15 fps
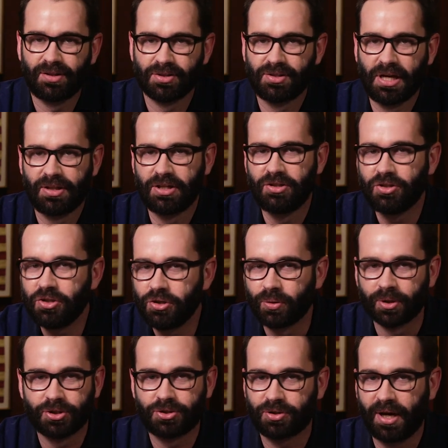there's nothing new
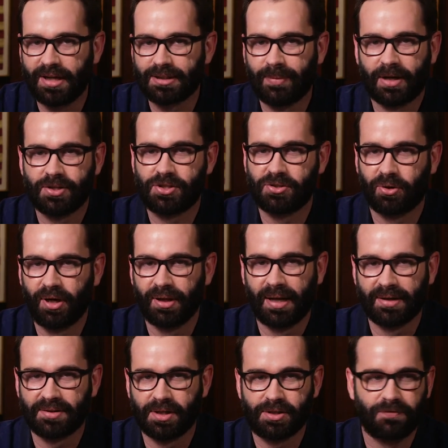or strange about a story
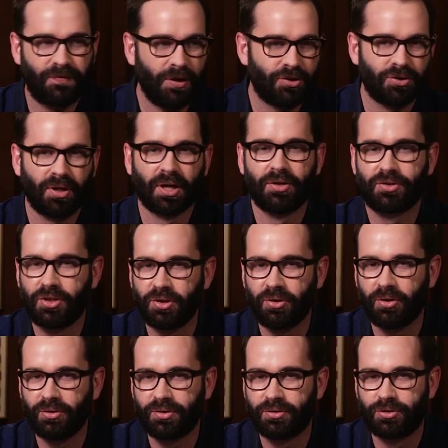like this featuring a
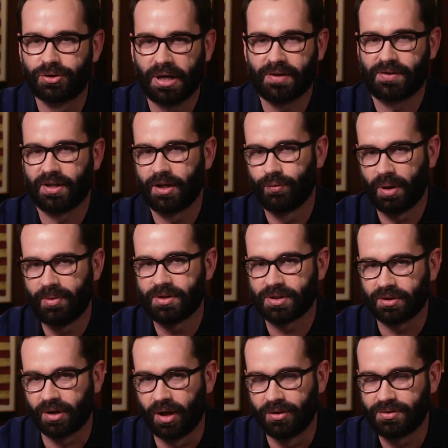dude dressing in
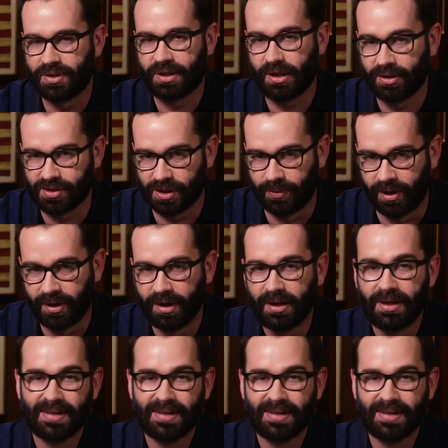women's clothes to kill someone.